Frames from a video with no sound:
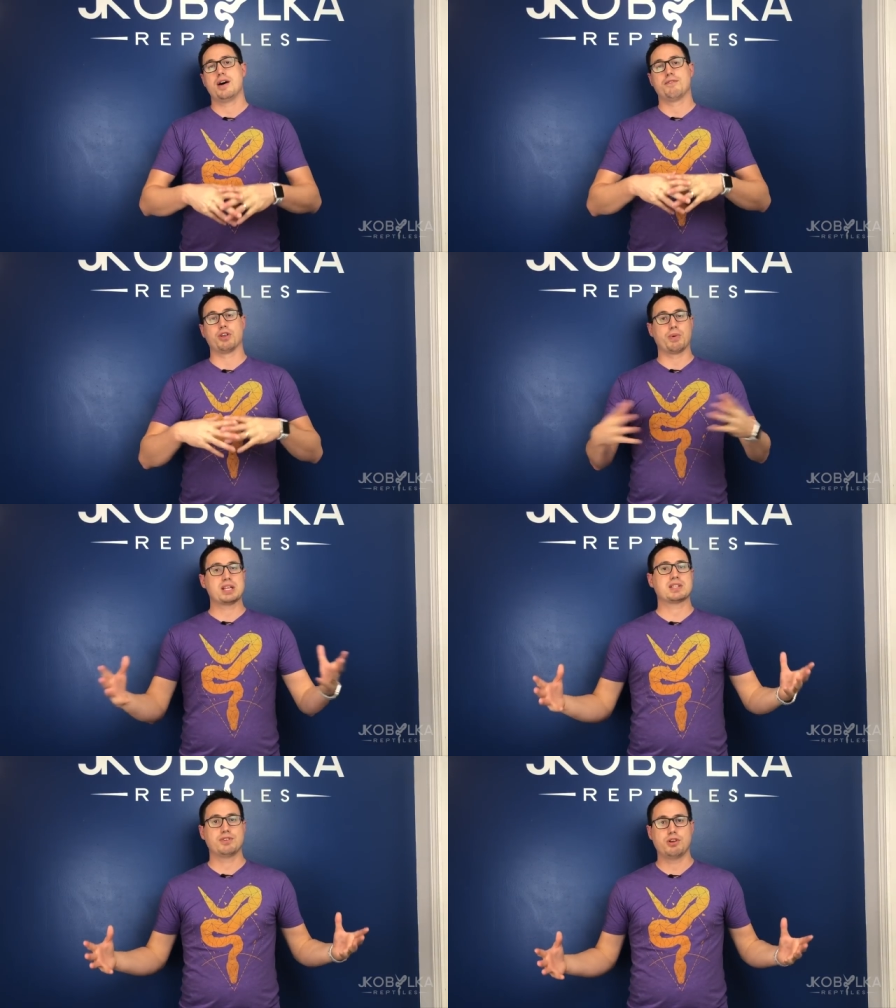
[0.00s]
For the
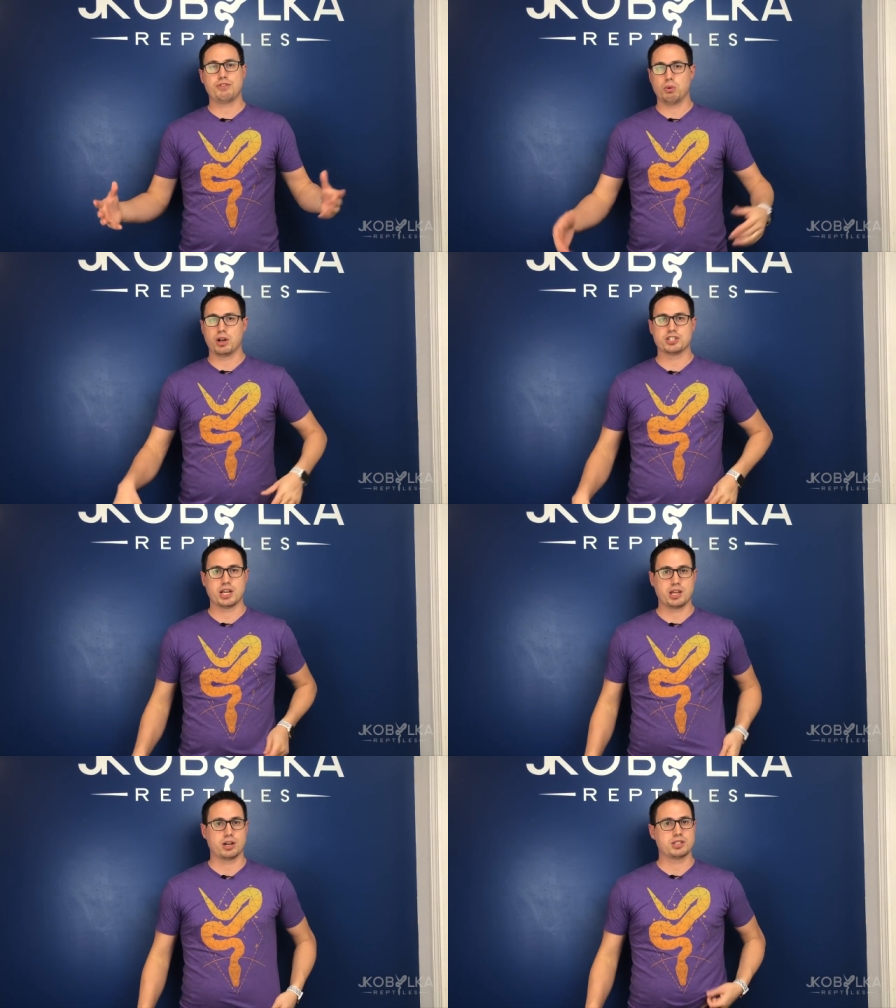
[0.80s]
rest of you, if you want a
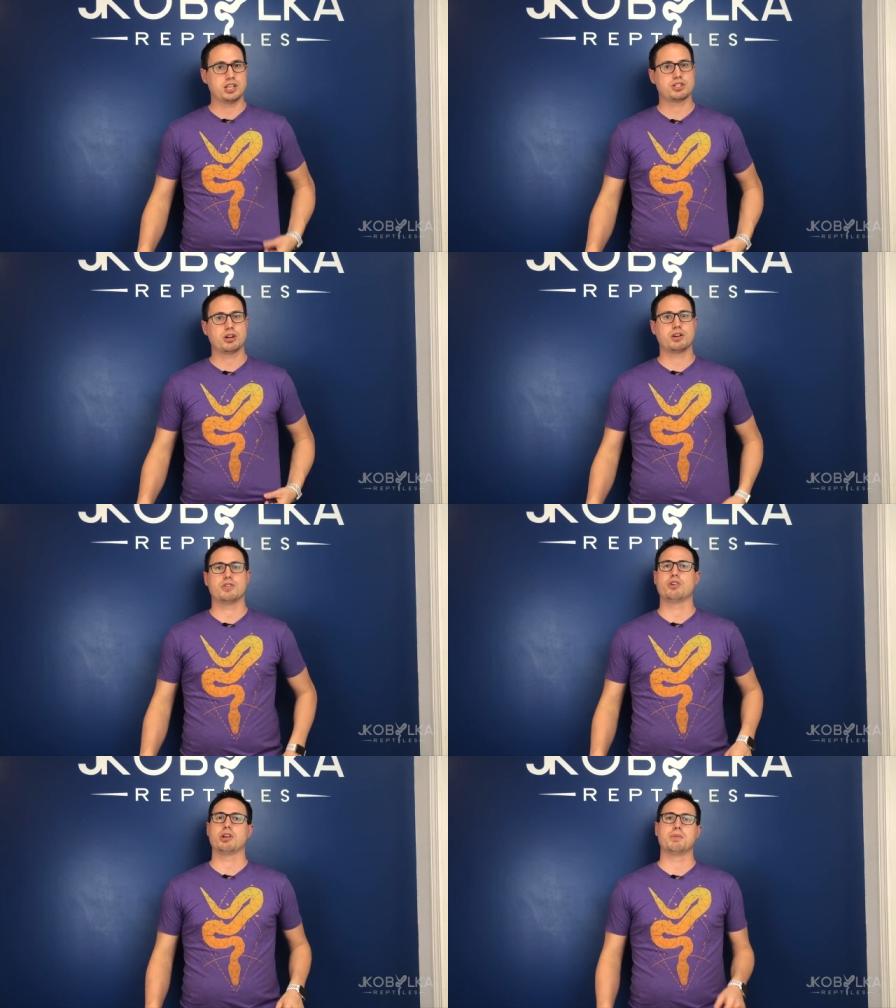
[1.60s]
JKR t-shirt,
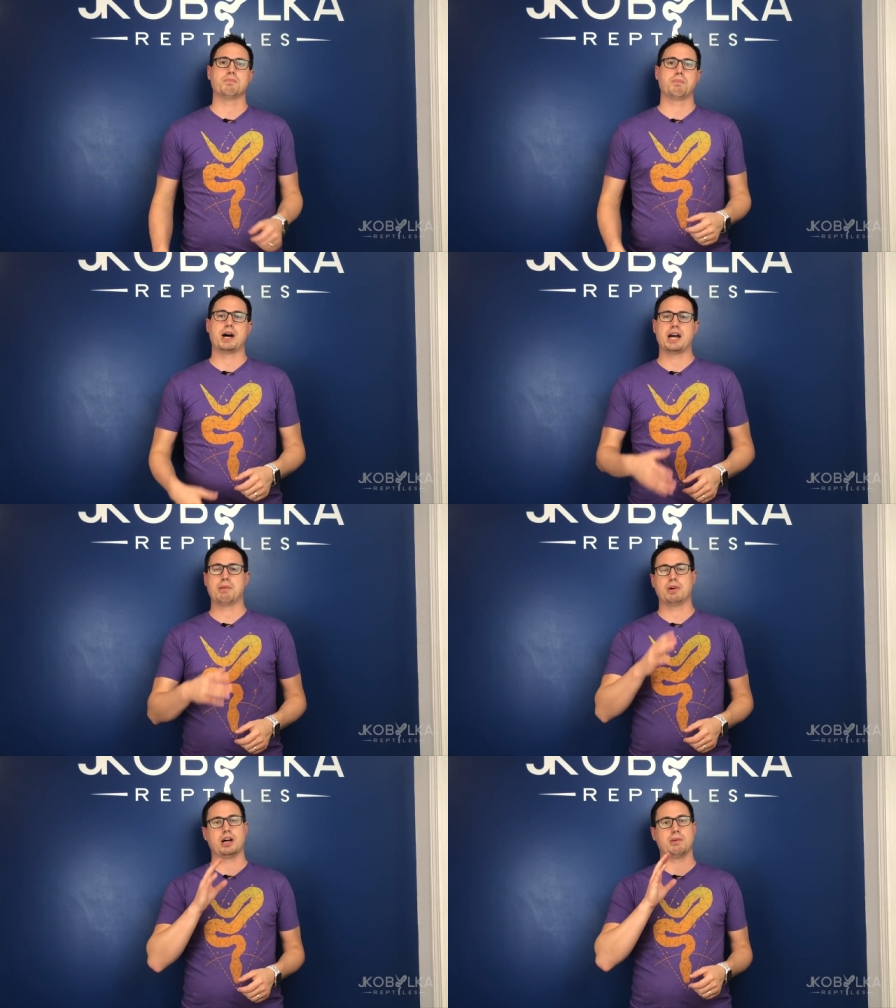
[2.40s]
you can buy
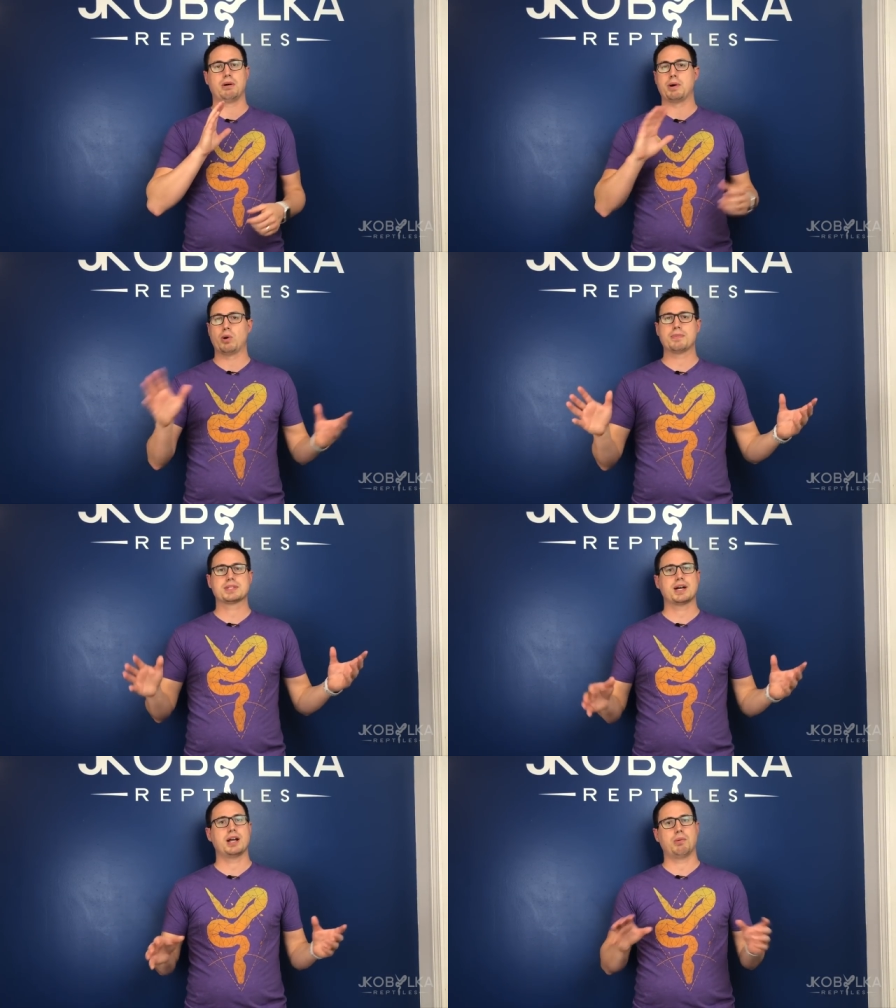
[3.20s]
them um, on my website.